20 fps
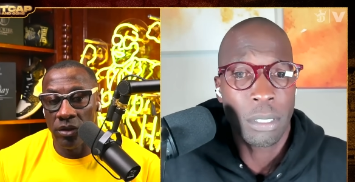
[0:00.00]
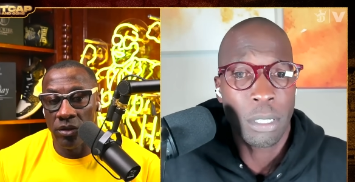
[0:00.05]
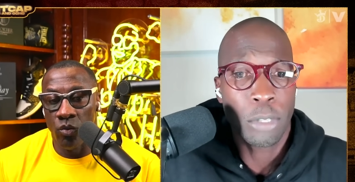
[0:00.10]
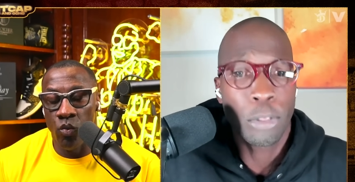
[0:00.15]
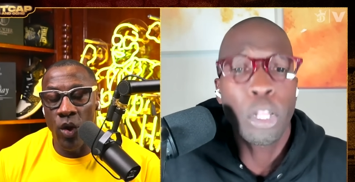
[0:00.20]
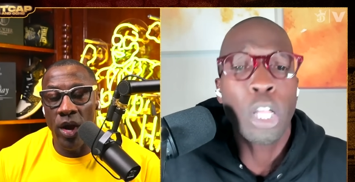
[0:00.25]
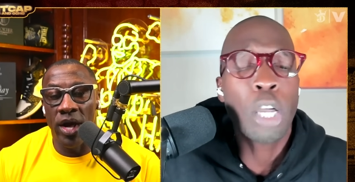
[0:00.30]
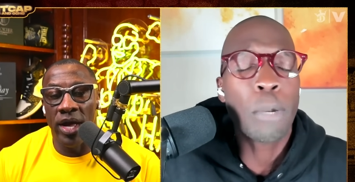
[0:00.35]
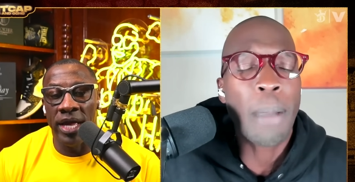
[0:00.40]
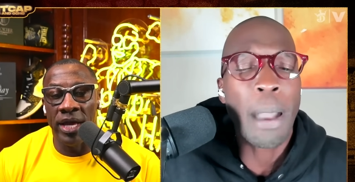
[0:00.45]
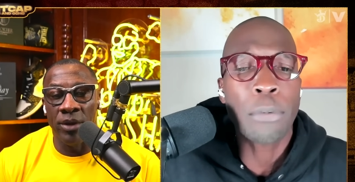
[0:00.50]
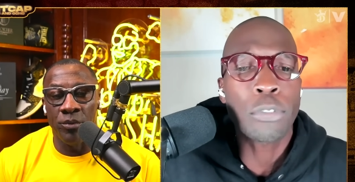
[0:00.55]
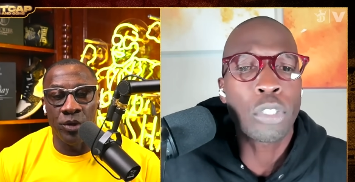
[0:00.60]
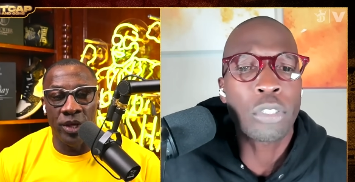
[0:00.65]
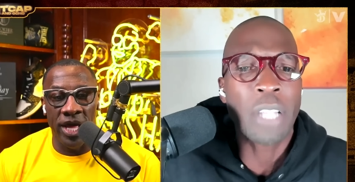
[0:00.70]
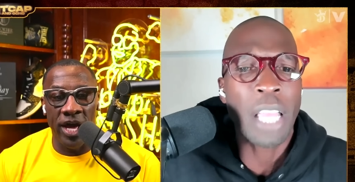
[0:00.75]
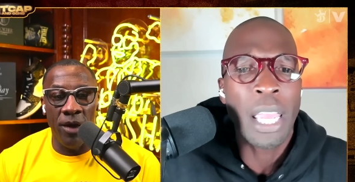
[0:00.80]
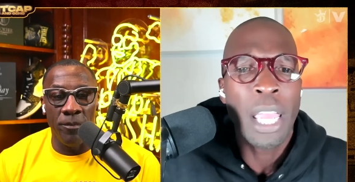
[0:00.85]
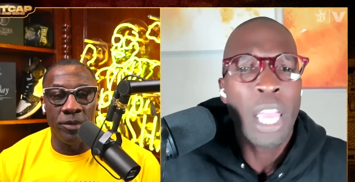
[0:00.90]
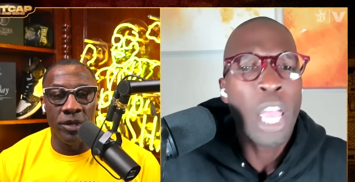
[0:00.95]
Speaker 1: Well, look
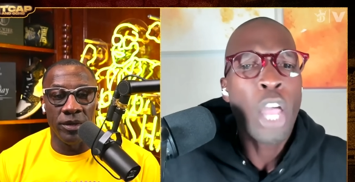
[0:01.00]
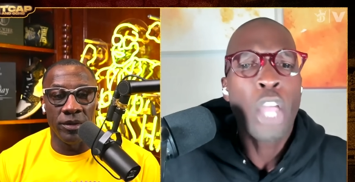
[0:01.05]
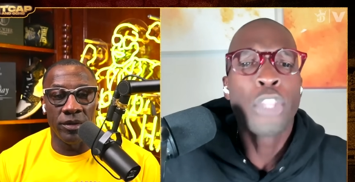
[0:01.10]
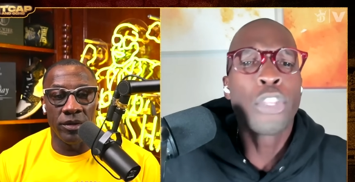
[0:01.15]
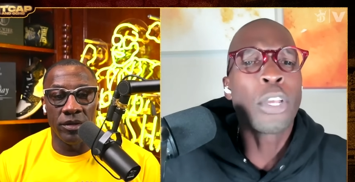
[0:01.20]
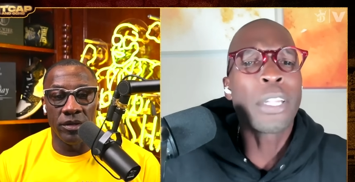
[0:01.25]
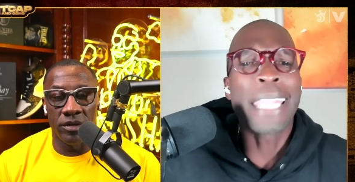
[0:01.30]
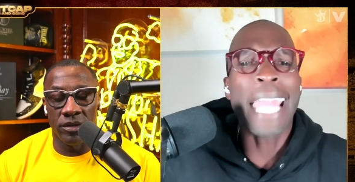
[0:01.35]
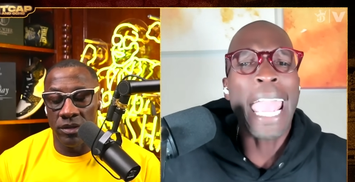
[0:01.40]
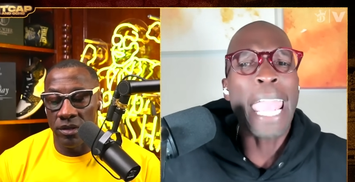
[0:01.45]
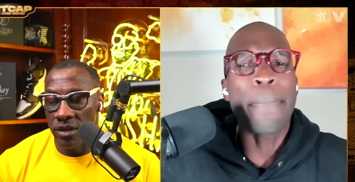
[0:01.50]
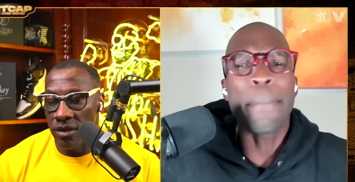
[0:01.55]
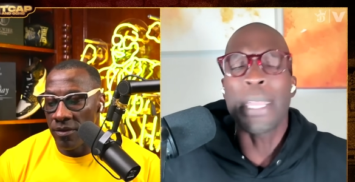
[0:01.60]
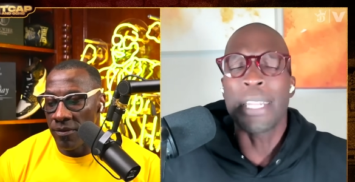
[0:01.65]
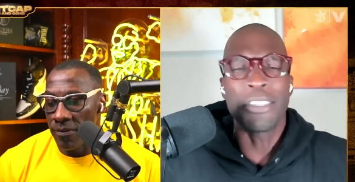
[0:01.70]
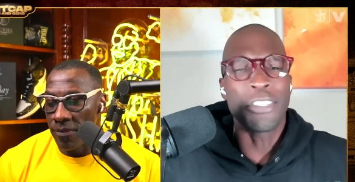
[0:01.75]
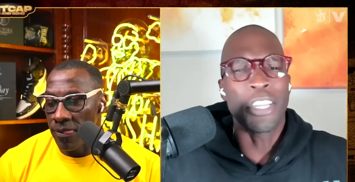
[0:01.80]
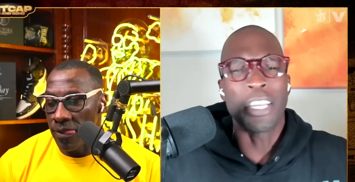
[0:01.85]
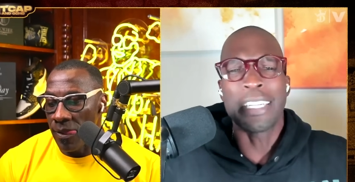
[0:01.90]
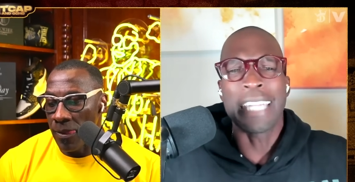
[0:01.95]
about You're
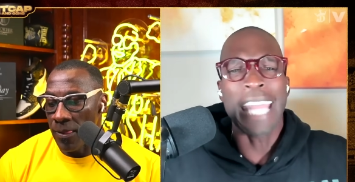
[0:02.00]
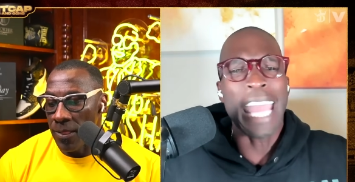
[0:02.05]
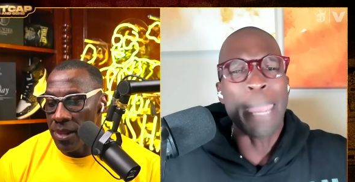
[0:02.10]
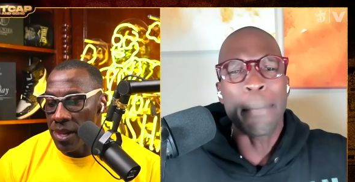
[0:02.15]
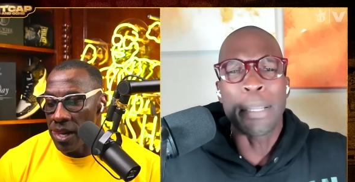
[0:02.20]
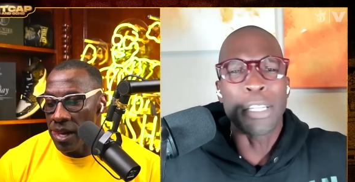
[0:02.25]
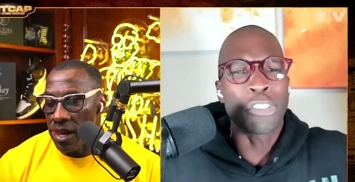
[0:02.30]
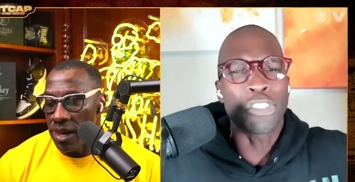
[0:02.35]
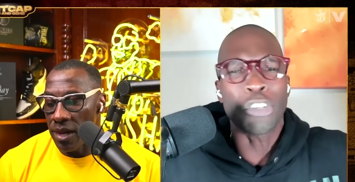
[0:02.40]
naming, you're naming